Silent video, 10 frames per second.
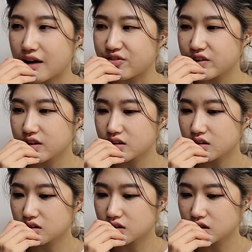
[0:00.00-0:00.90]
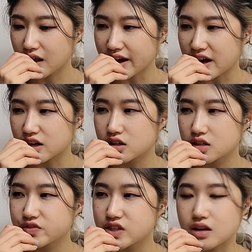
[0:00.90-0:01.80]
I feel like I could
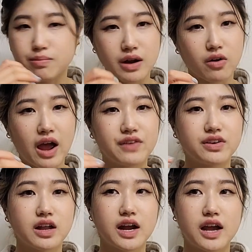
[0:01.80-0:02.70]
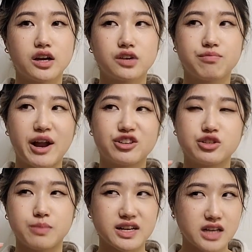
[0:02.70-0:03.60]
have done better. I feel like I could have
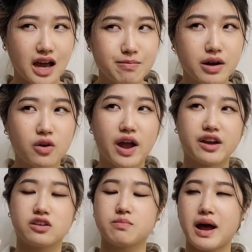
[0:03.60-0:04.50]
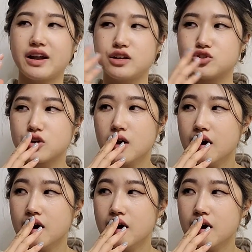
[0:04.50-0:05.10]
managed my time better. I could have managed